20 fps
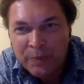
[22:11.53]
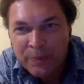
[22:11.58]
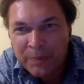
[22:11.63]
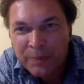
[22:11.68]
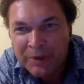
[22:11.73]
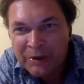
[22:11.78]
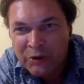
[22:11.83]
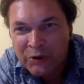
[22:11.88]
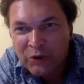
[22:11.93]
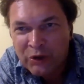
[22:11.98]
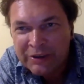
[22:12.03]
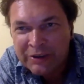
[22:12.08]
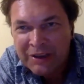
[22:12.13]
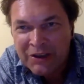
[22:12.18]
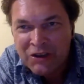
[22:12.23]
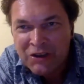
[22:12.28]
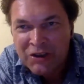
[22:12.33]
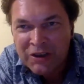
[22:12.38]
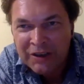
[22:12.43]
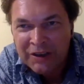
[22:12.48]
bring your
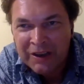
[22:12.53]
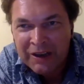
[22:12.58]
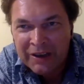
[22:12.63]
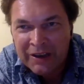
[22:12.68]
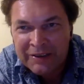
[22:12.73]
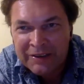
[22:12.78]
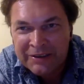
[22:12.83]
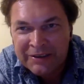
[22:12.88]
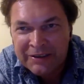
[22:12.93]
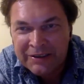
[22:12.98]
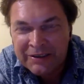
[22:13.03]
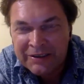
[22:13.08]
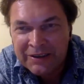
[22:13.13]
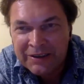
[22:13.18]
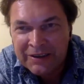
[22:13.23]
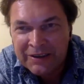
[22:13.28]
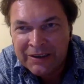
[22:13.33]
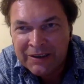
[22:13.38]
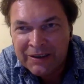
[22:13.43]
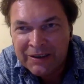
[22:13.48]
attention, guys,
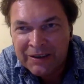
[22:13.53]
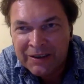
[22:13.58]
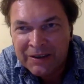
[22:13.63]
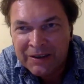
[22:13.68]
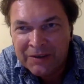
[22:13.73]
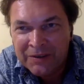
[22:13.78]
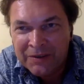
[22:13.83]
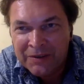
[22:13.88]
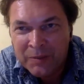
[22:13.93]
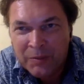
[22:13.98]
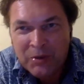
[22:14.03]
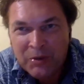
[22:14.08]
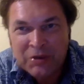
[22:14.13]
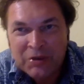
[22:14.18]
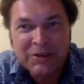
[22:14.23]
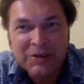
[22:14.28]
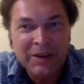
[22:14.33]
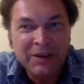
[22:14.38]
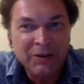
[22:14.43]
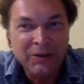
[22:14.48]
that we
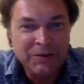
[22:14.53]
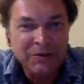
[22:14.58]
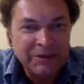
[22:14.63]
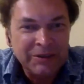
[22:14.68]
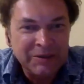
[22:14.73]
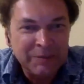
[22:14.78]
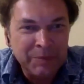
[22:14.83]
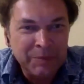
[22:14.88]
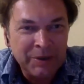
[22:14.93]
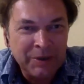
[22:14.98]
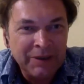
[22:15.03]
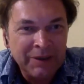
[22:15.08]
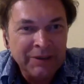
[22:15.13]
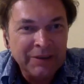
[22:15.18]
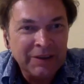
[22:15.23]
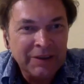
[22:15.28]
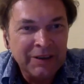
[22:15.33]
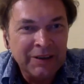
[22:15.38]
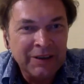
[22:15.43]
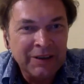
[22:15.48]
approached the end of this talk,
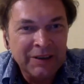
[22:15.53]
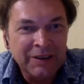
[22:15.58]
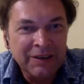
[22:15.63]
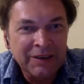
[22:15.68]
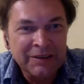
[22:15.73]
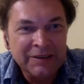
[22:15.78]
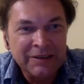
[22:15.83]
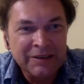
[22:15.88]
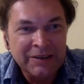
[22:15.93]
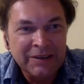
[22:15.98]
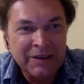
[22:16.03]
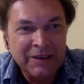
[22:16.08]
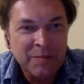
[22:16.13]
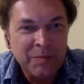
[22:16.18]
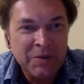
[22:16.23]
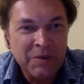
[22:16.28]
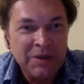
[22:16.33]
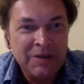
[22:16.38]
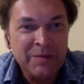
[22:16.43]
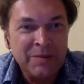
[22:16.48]
and it's a
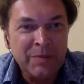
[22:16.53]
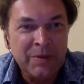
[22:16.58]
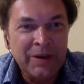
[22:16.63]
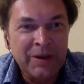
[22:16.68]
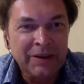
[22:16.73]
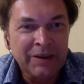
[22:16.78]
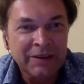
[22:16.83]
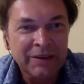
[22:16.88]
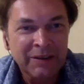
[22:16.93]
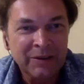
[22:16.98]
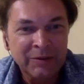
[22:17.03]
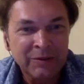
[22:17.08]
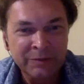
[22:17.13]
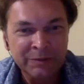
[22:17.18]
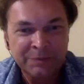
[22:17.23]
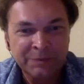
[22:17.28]
10-minute break now.